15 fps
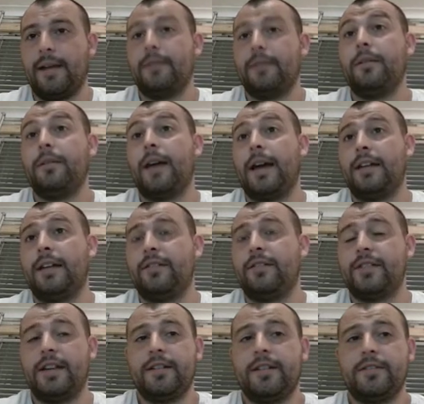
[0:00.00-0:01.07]

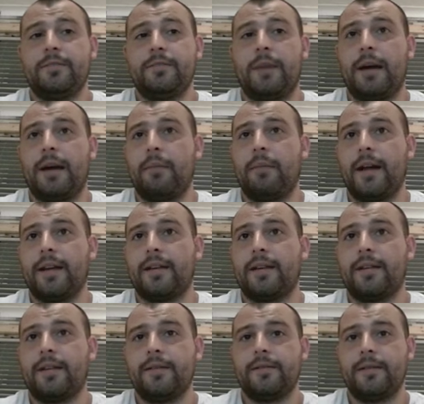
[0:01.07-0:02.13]
A6 by Black.
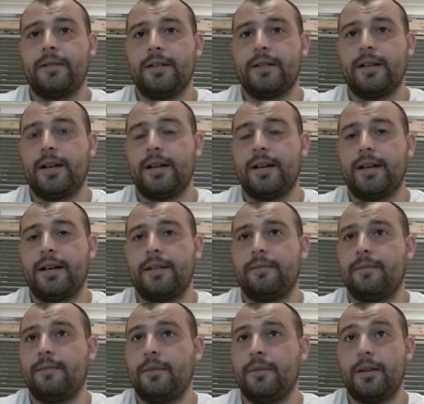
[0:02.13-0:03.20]

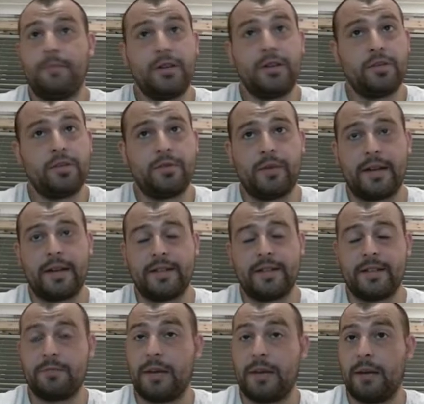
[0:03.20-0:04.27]
Bishop to a6
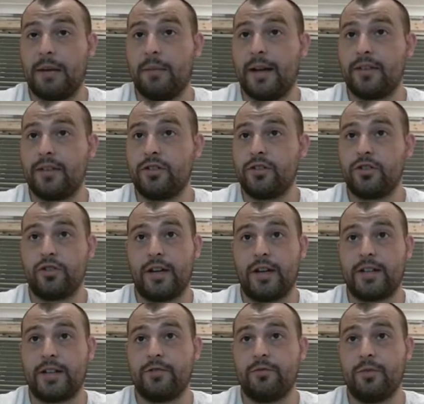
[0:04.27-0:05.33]
by Black, just trying
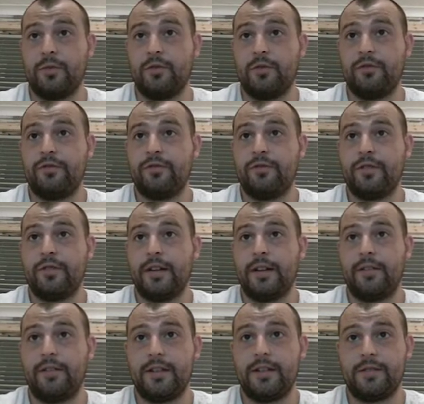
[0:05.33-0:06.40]
to remove
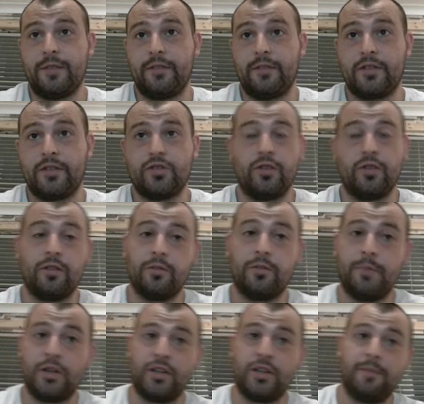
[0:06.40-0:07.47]
this very strong
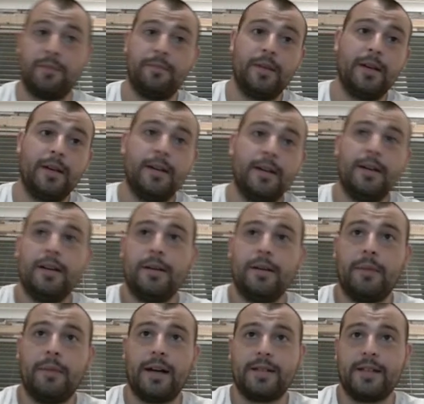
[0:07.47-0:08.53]
bishop
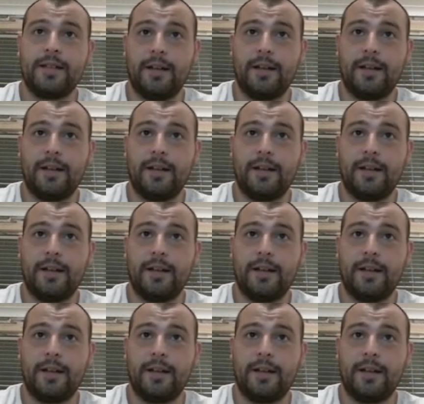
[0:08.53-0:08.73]
by Tal.